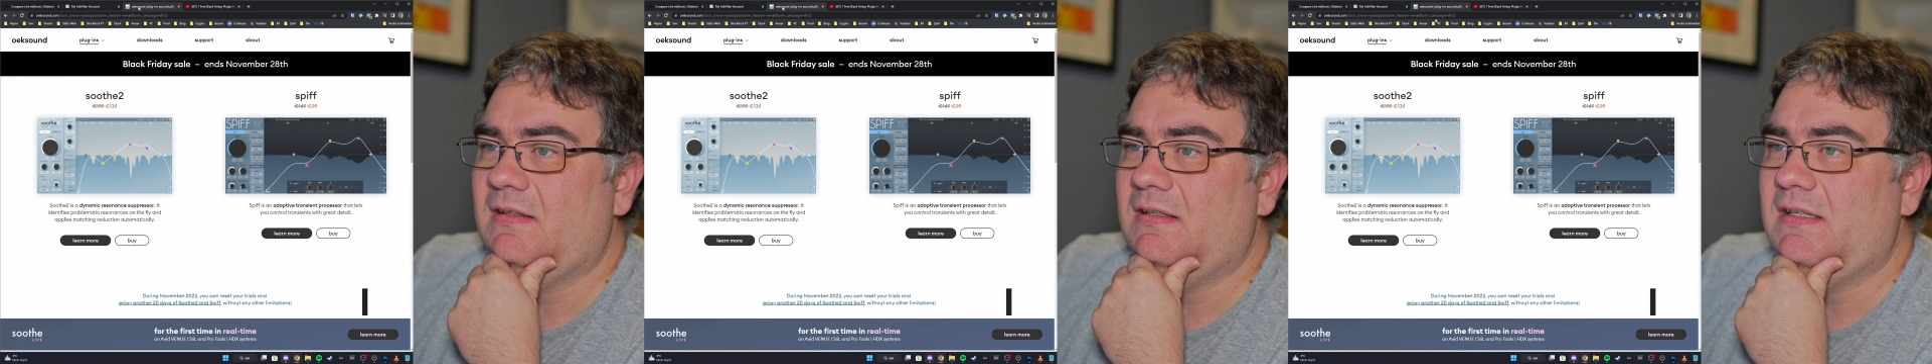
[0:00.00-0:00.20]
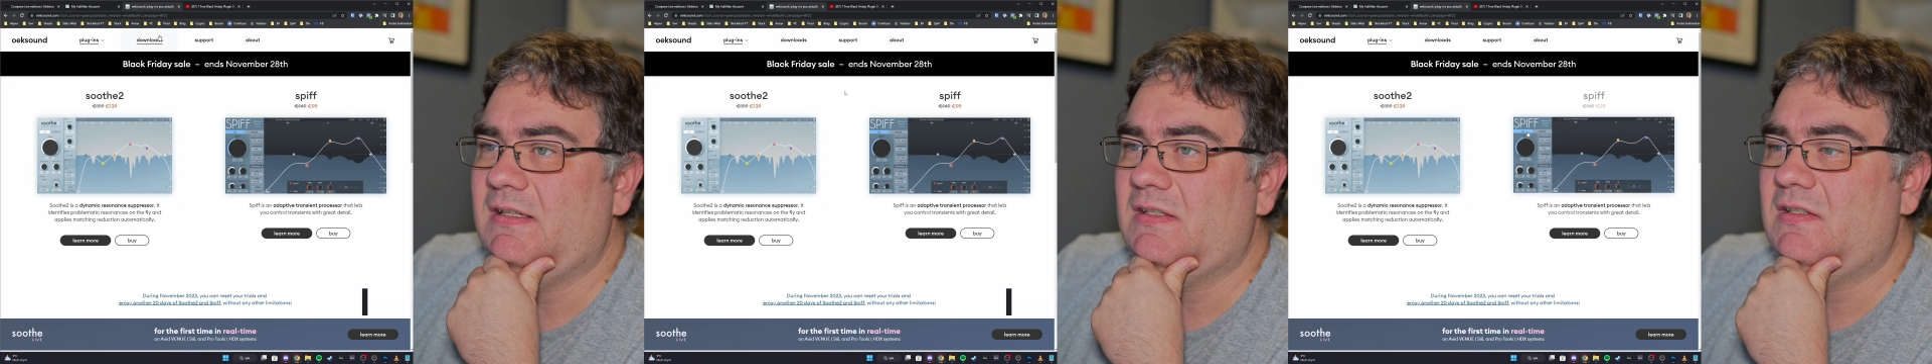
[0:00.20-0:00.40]

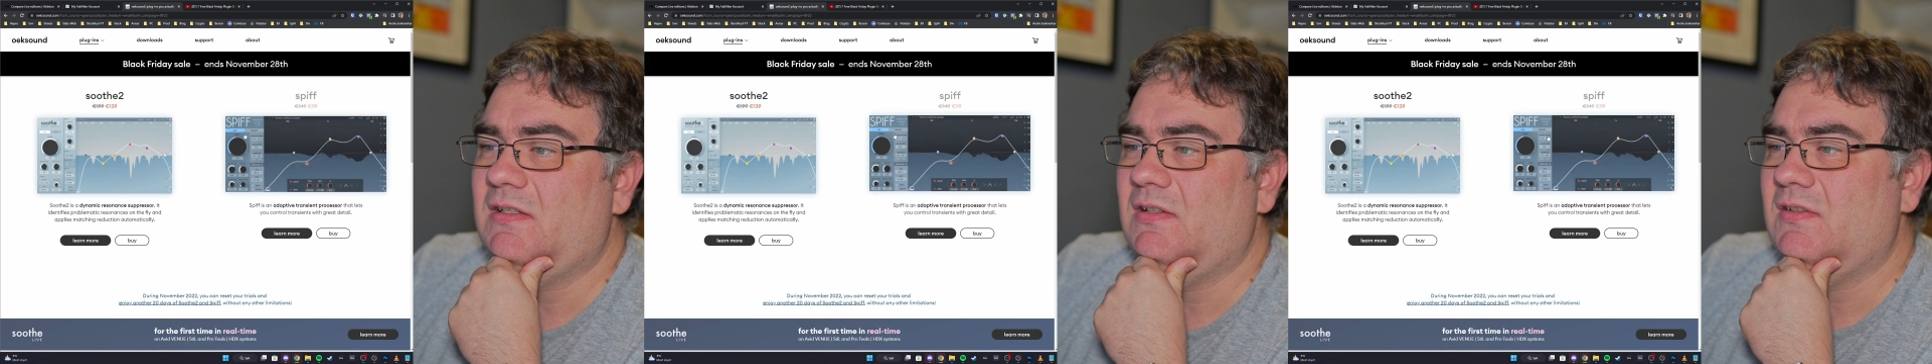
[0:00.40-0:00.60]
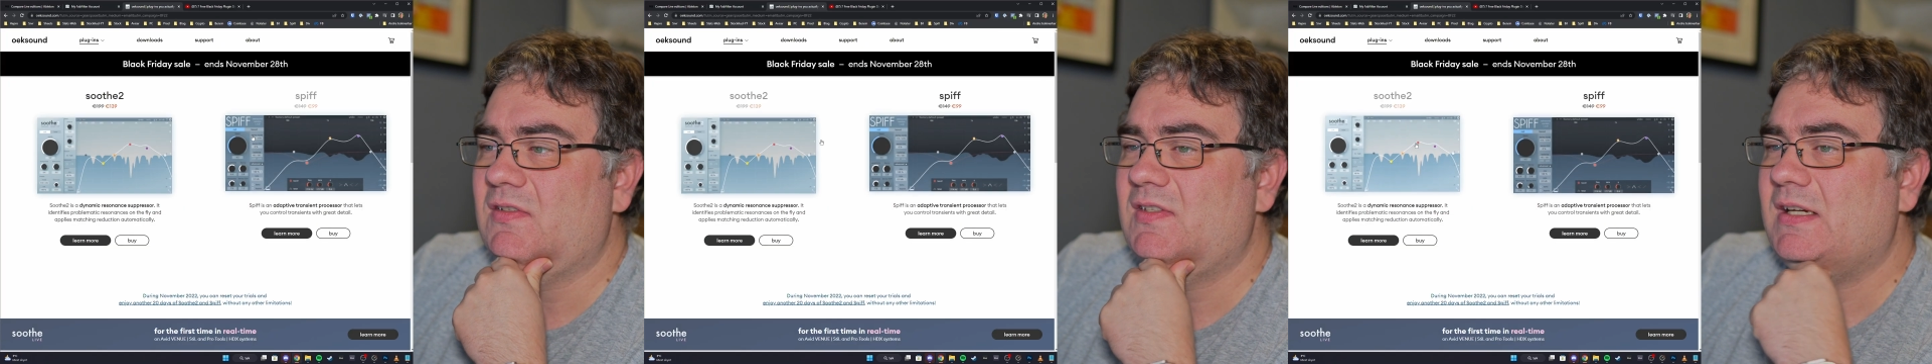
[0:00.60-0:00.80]
it's
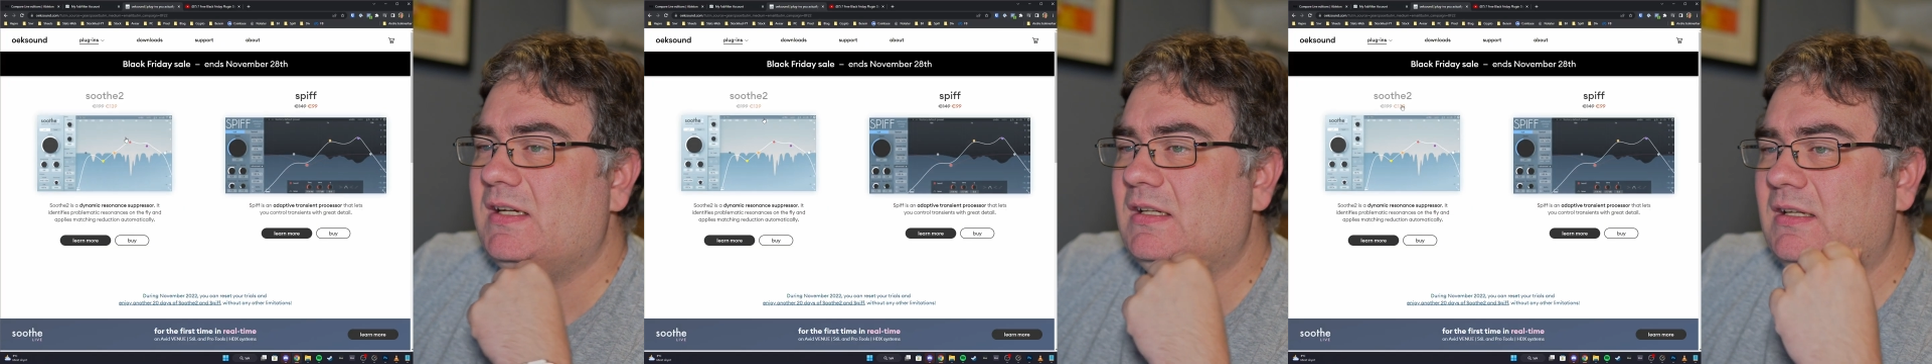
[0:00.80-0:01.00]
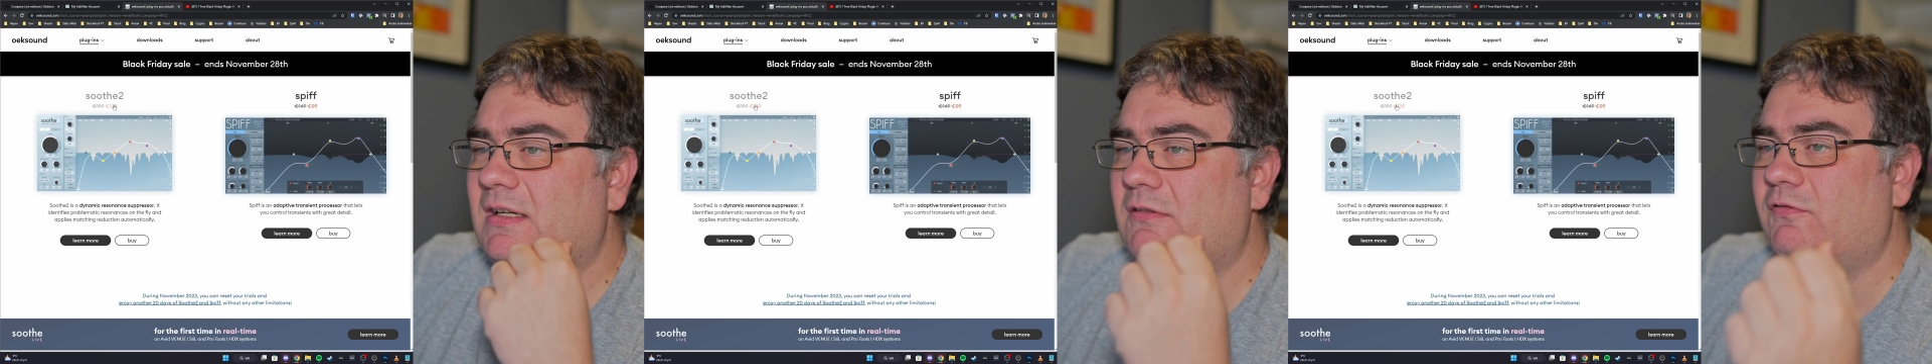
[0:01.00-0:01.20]
on
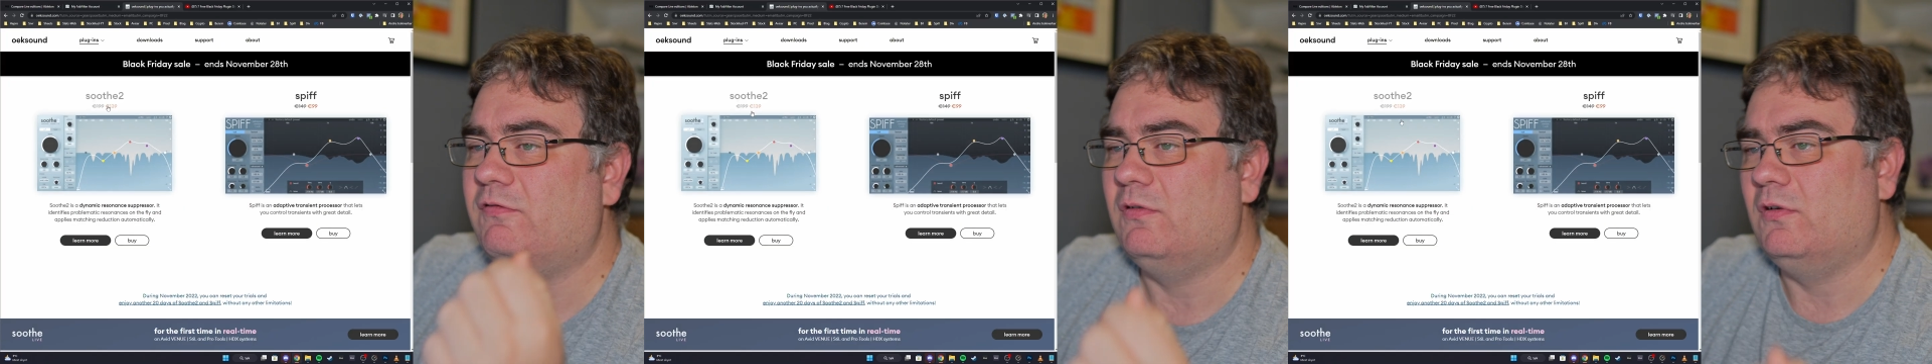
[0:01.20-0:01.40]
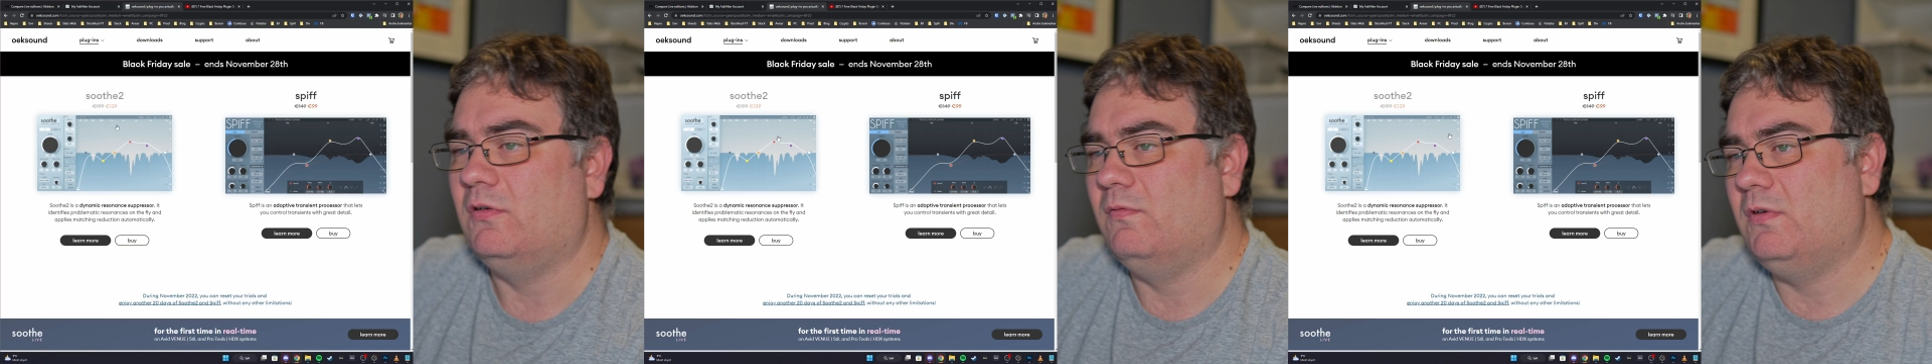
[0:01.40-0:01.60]
sale now for